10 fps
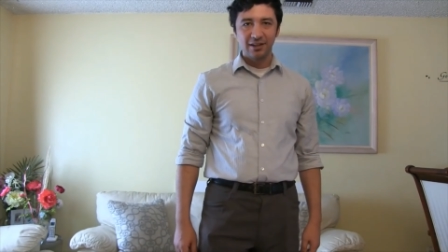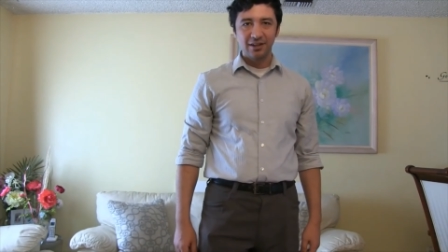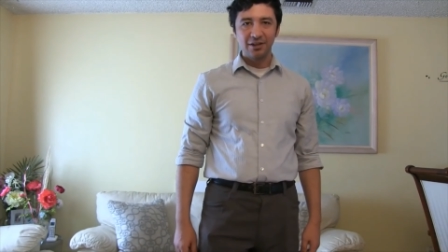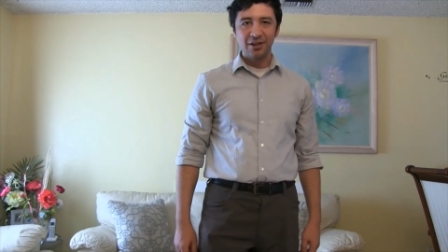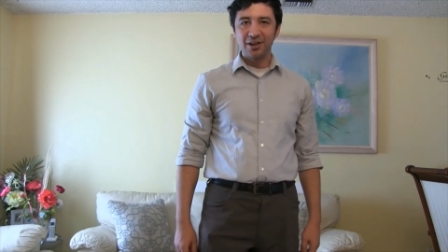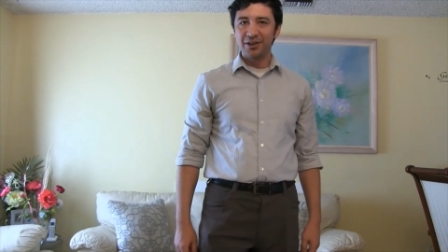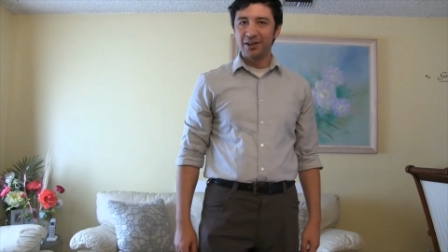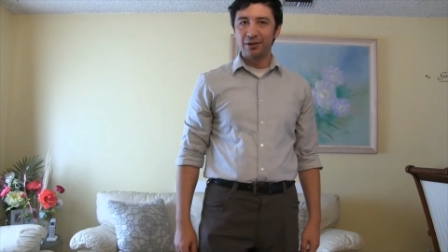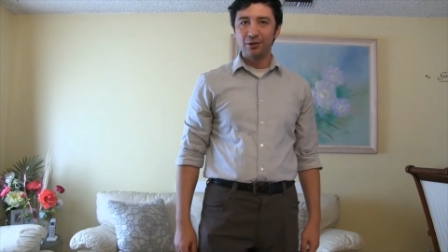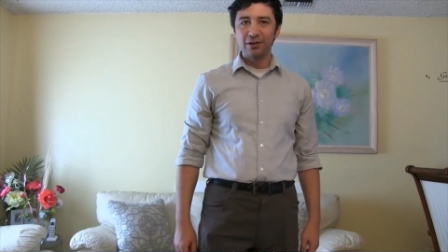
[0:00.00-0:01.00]
And
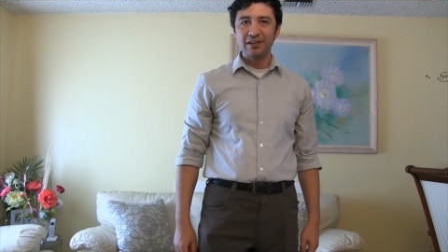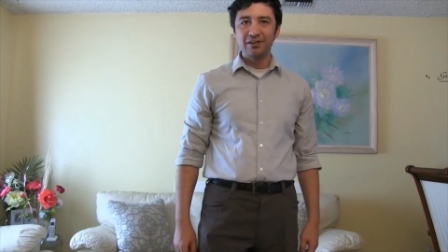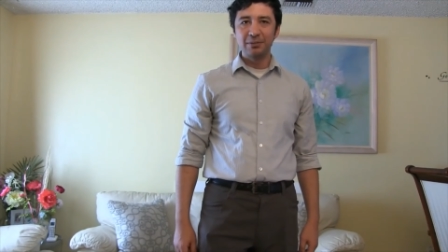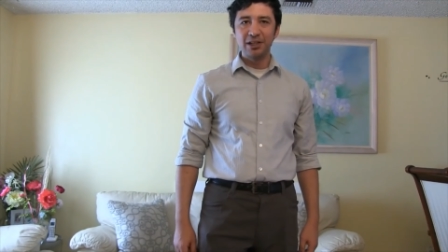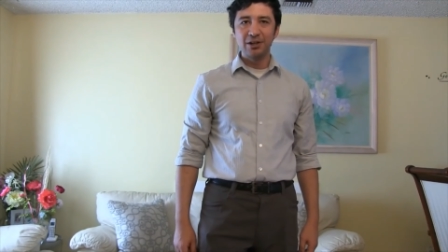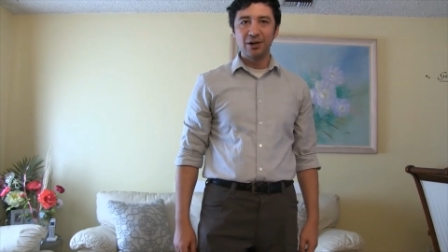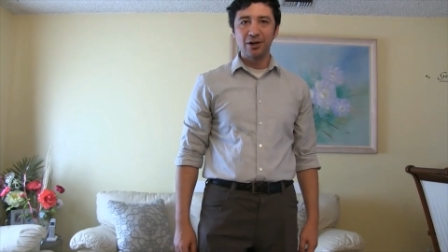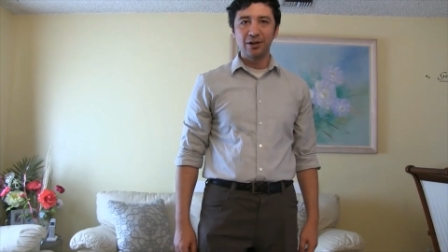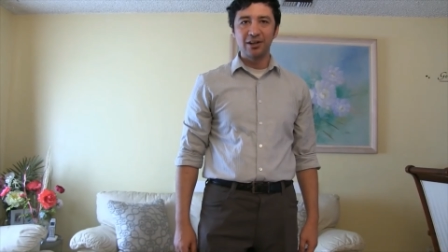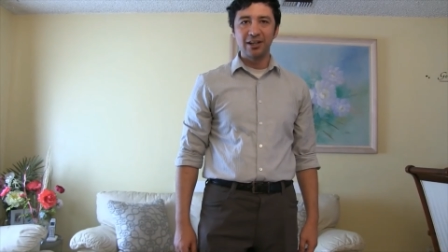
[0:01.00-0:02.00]
nothing grieves me
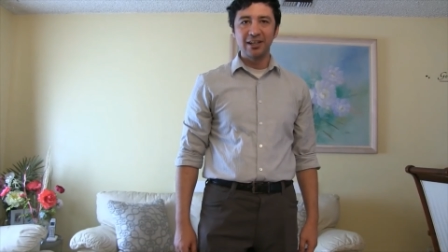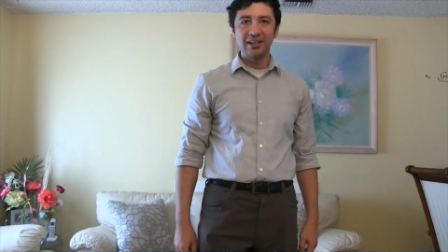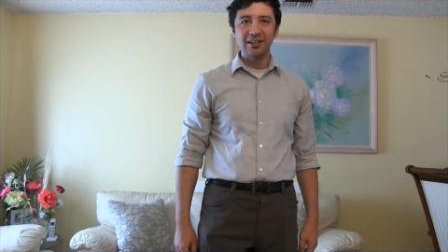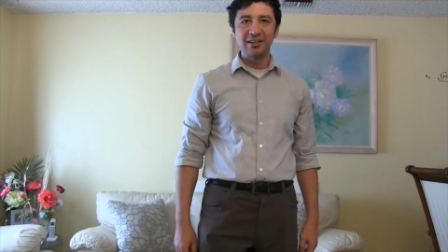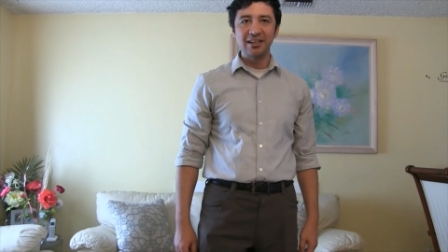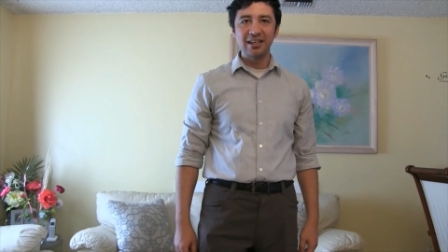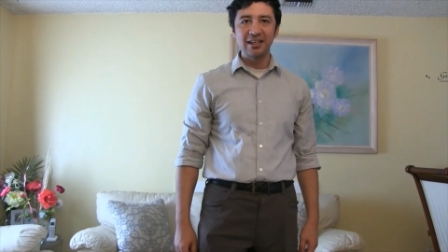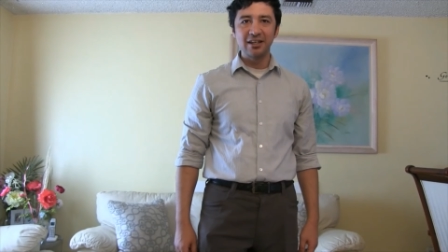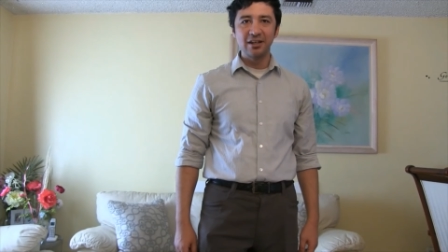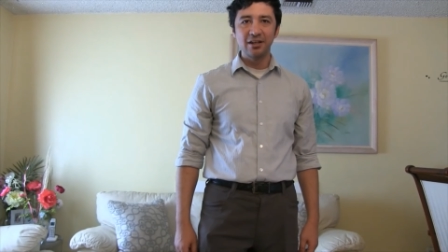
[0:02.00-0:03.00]
hardly
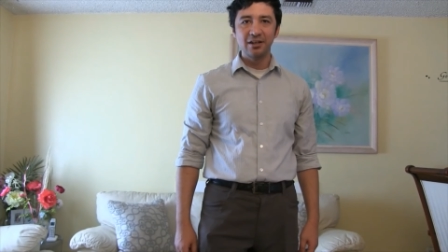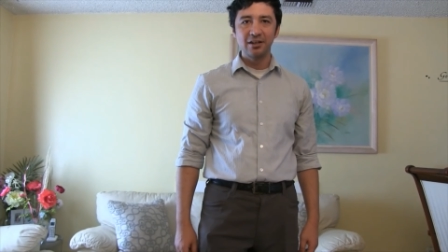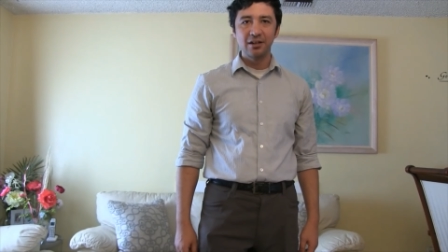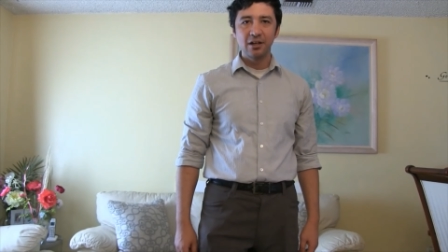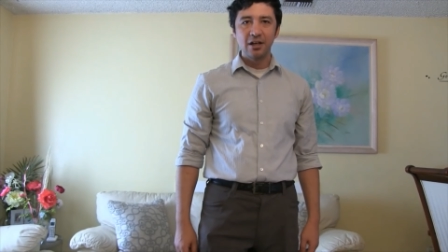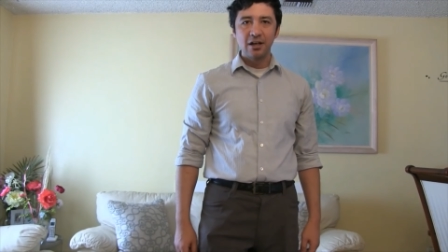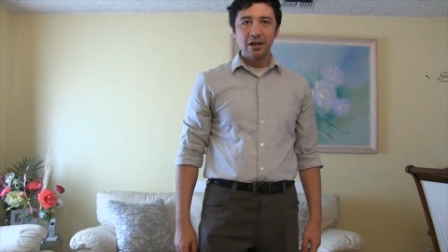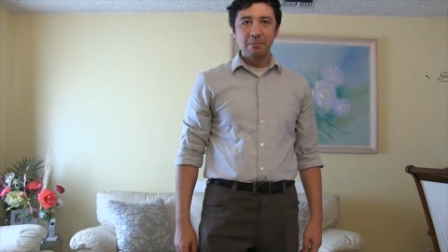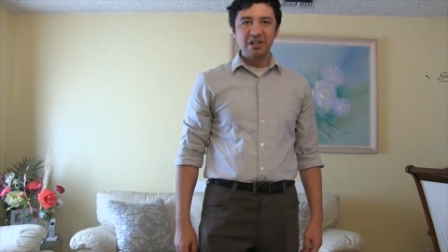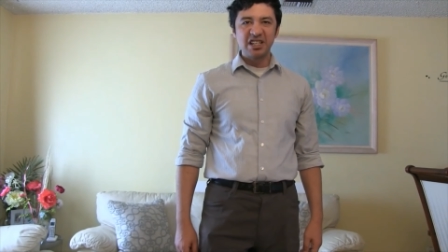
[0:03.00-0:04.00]
indeed,
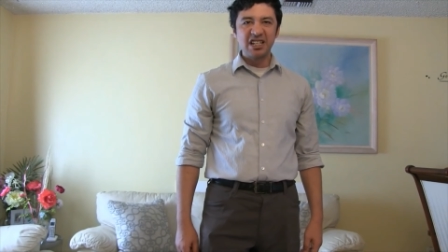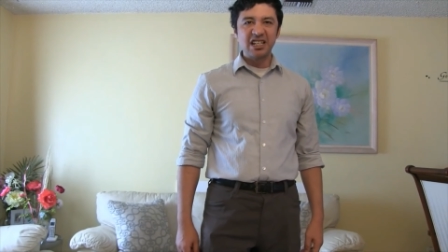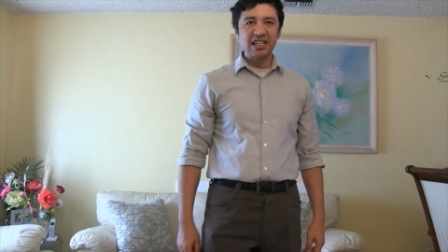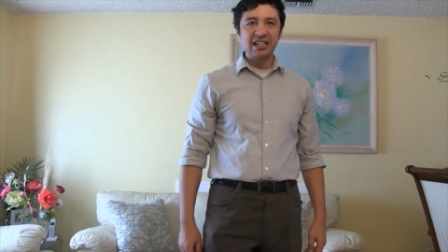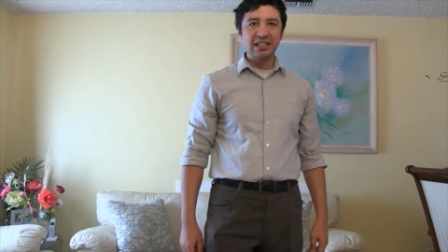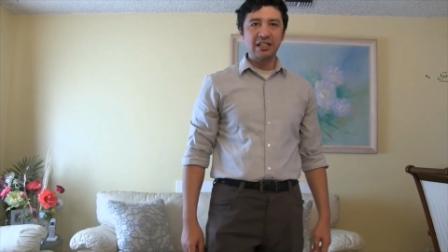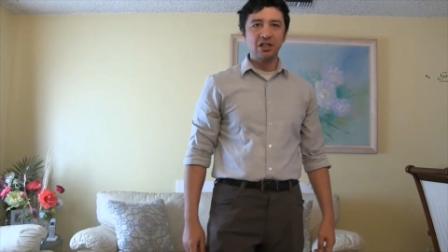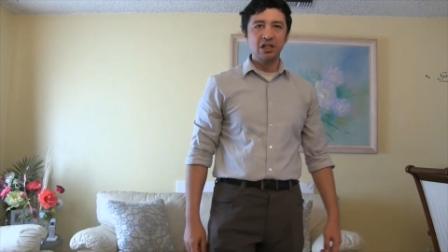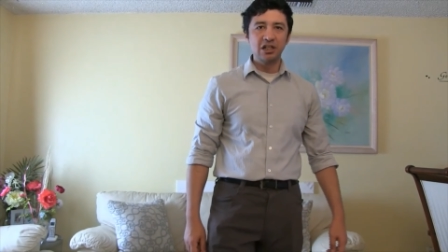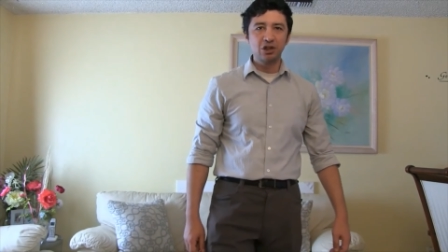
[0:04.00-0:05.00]
but that I
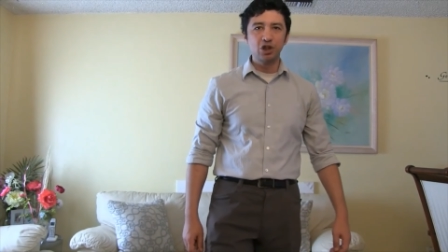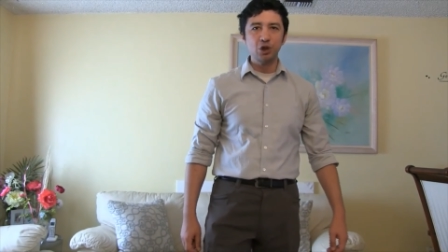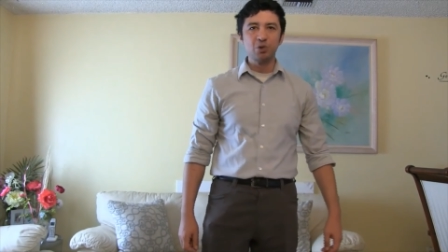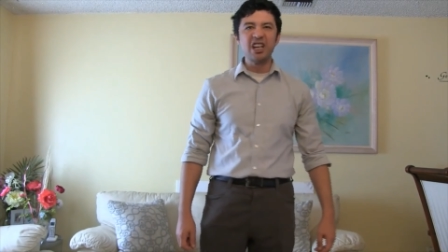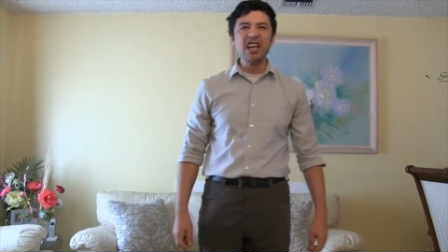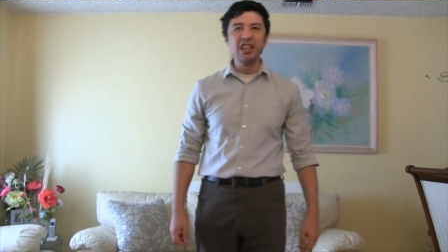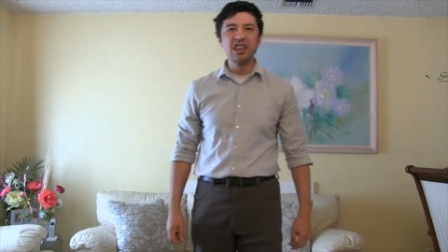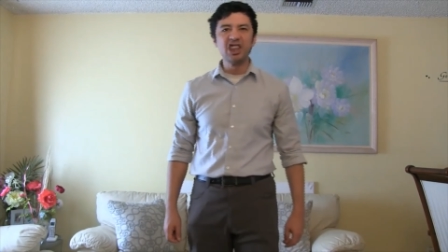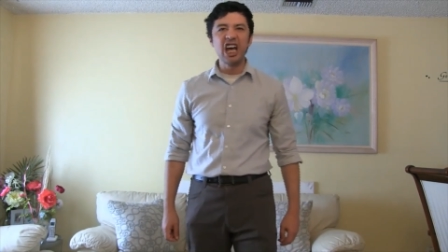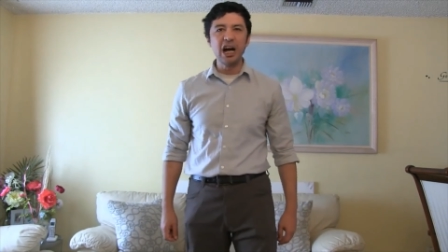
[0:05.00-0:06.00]
cannot do
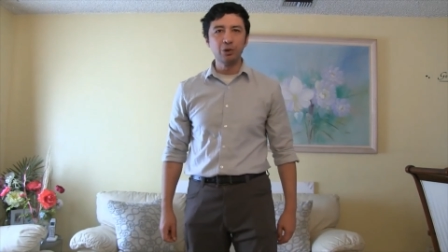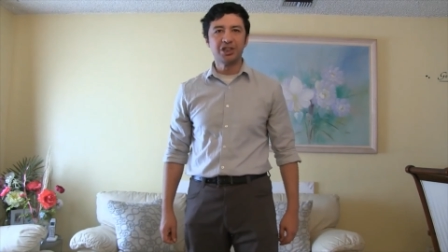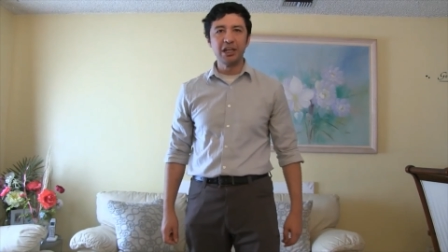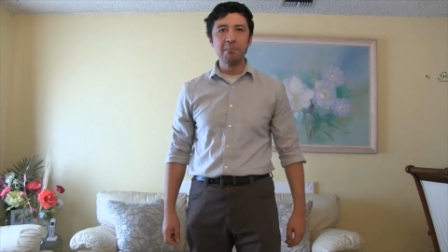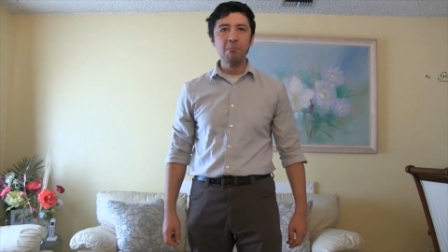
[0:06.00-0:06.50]
ten thousand